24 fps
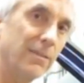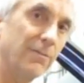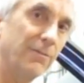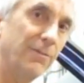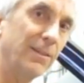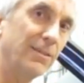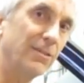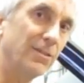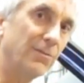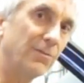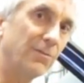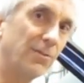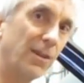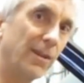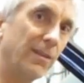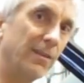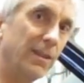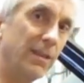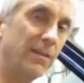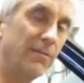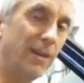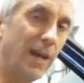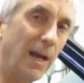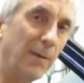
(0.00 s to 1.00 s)
that fits in front
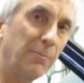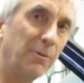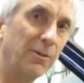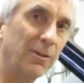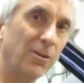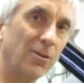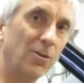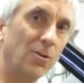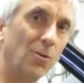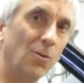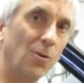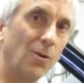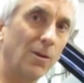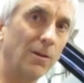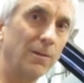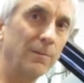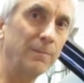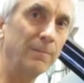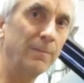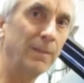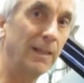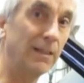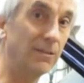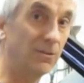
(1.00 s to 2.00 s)
of the evaporator
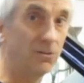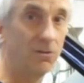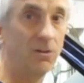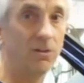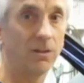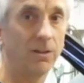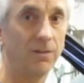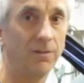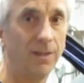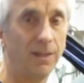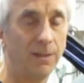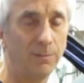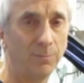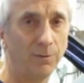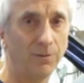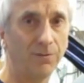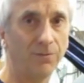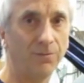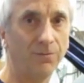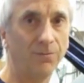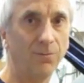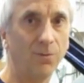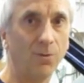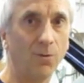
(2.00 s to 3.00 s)
core is no longer available
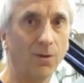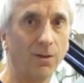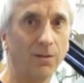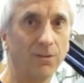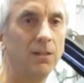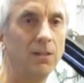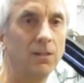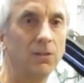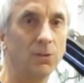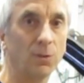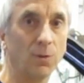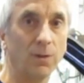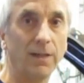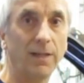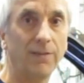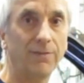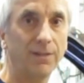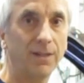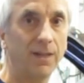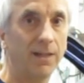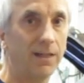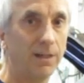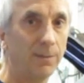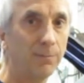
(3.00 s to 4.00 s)
from Ford, so we're going to have
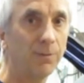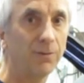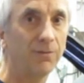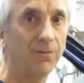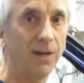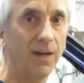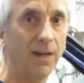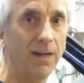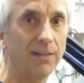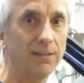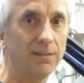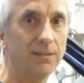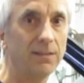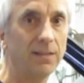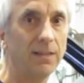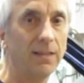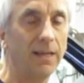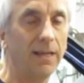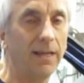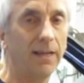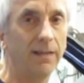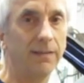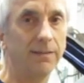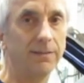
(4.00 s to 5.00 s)
to kind of improvise
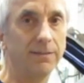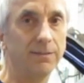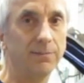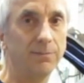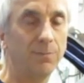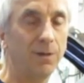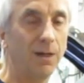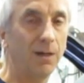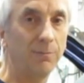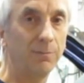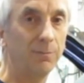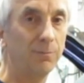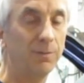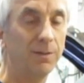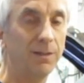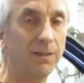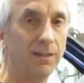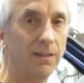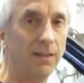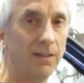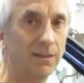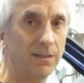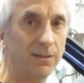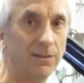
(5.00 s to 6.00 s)
and
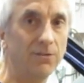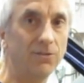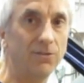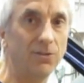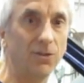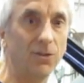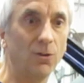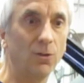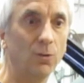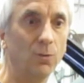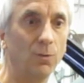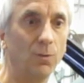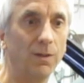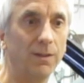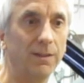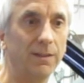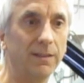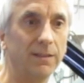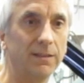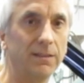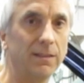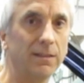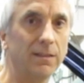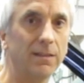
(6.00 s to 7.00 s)
probably use the old
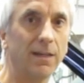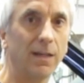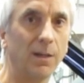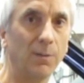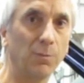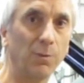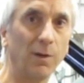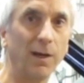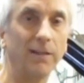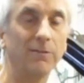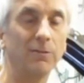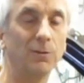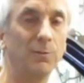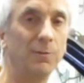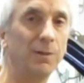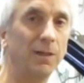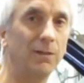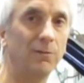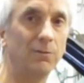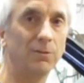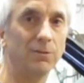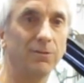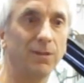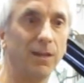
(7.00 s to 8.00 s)
one. To kind of break a little
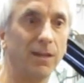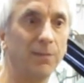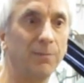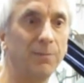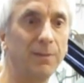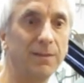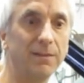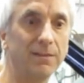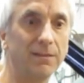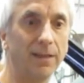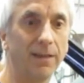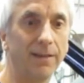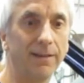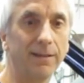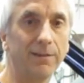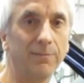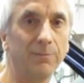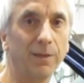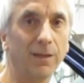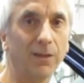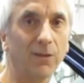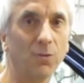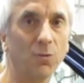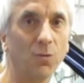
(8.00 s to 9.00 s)
bit, we'll try to piece that in
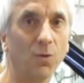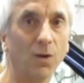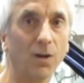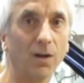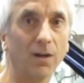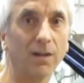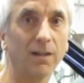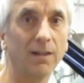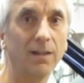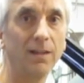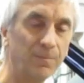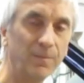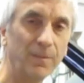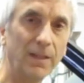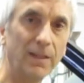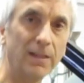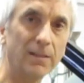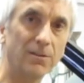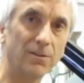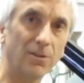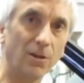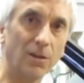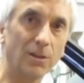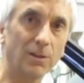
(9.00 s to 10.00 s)
and make it work.
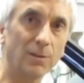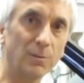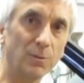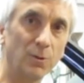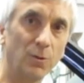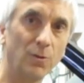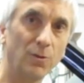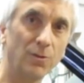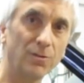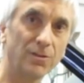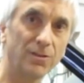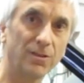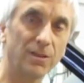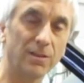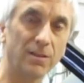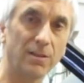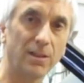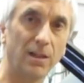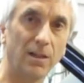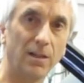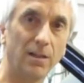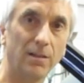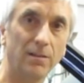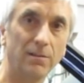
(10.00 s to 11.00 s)
There are some tools
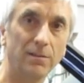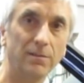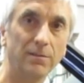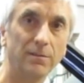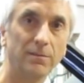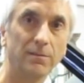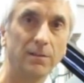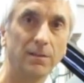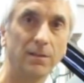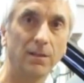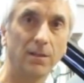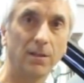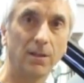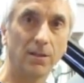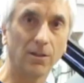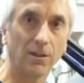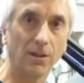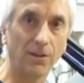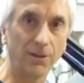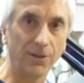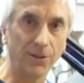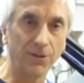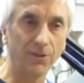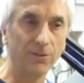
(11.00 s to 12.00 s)
that
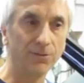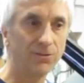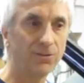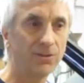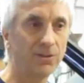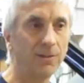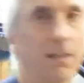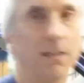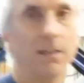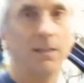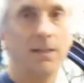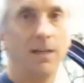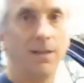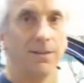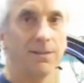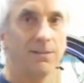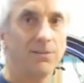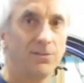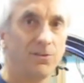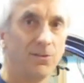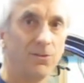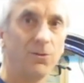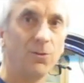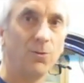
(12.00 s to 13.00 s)
are used. Now,
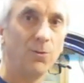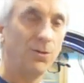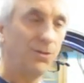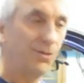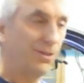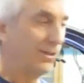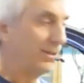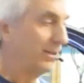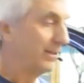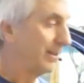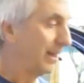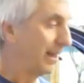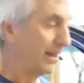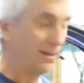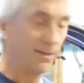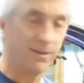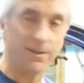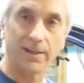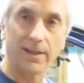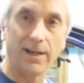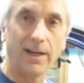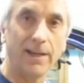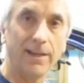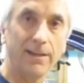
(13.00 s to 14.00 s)
this is a tool that
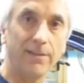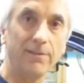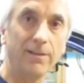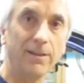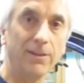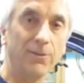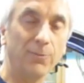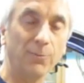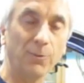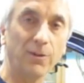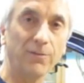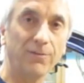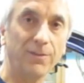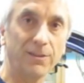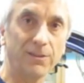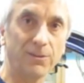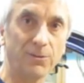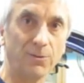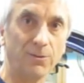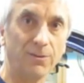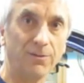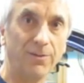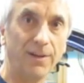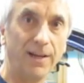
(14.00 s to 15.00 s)
the guy in the
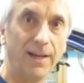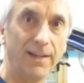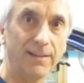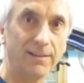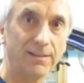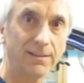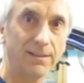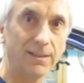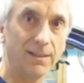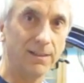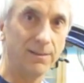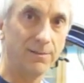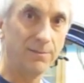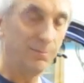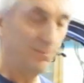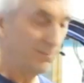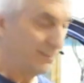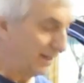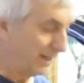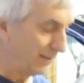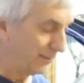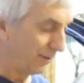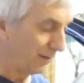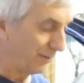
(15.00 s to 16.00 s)
RealFixesRealFast
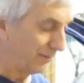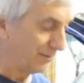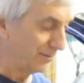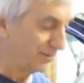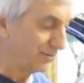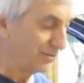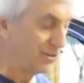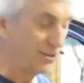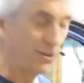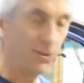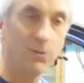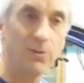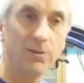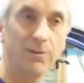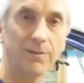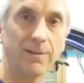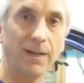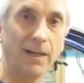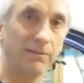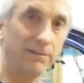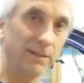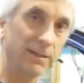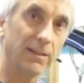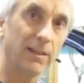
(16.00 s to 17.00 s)
made reference to. I've
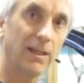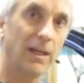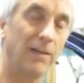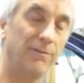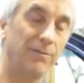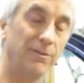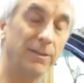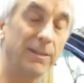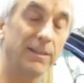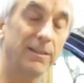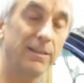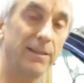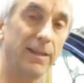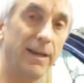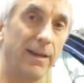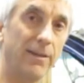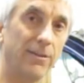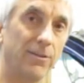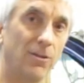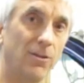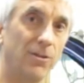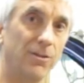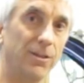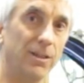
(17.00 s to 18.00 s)
got have a link to
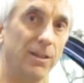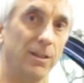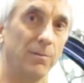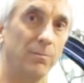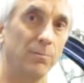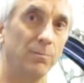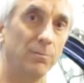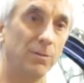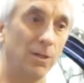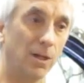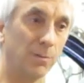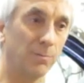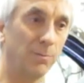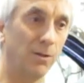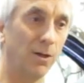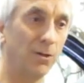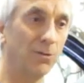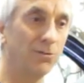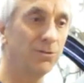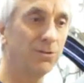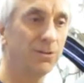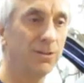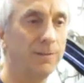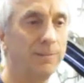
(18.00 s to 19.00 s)
that on the blog
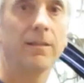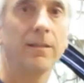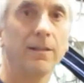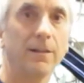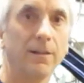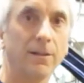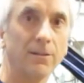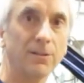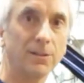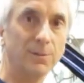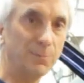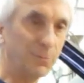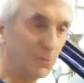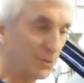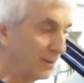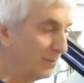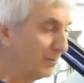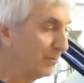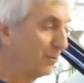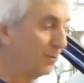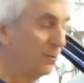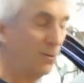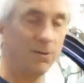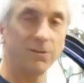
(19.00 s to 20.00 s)
post. Here's some
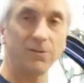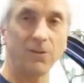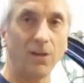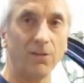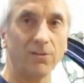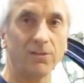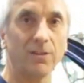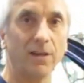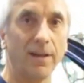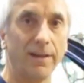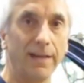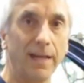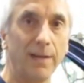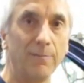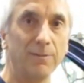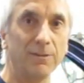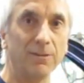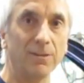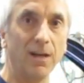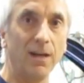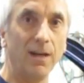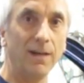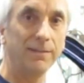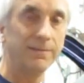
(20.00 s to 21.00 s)
trim tools. Also got
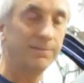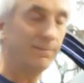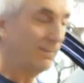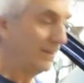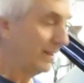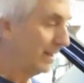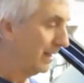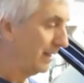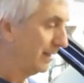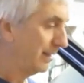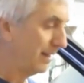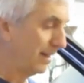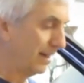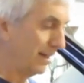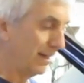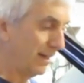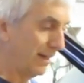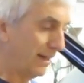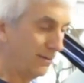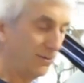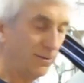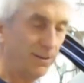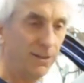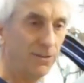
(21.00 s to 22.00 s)
Amazon. That
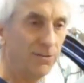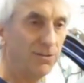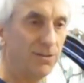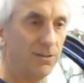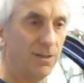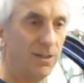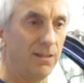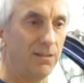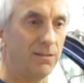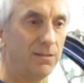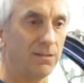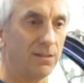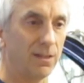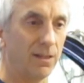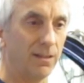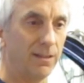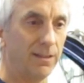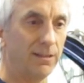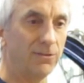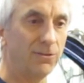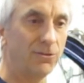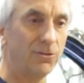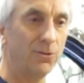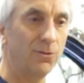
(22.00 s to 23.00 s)
I only use these
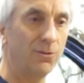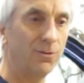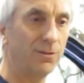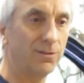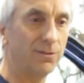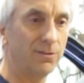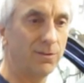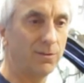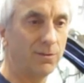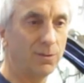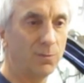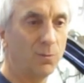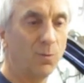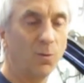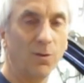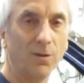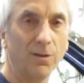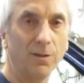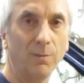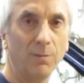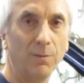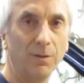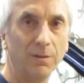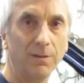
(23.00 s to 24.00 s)
two. There's some
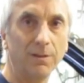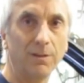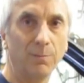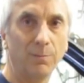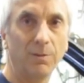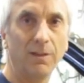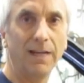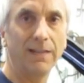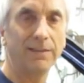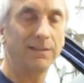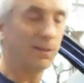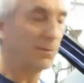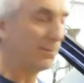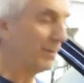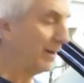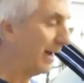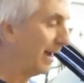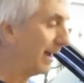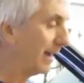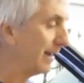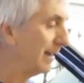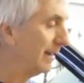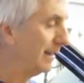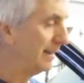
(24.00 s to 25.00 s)
more in the plastic
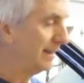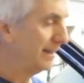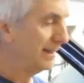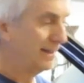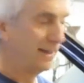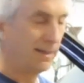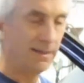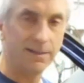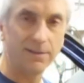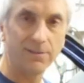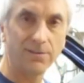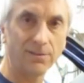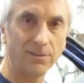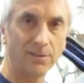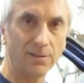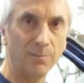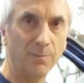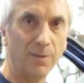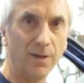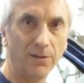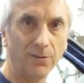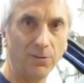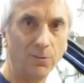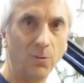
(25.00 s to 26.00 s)
pack, and this is a
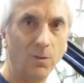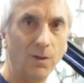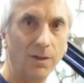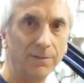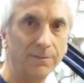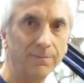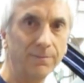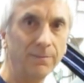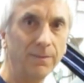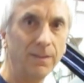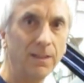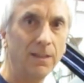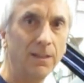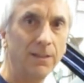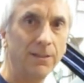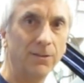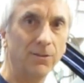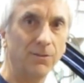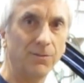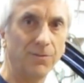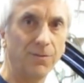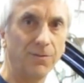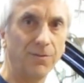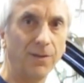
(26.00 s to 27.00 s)
metal one
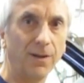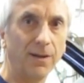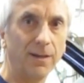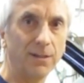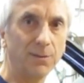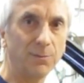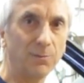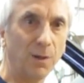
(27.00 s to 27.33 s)
used for various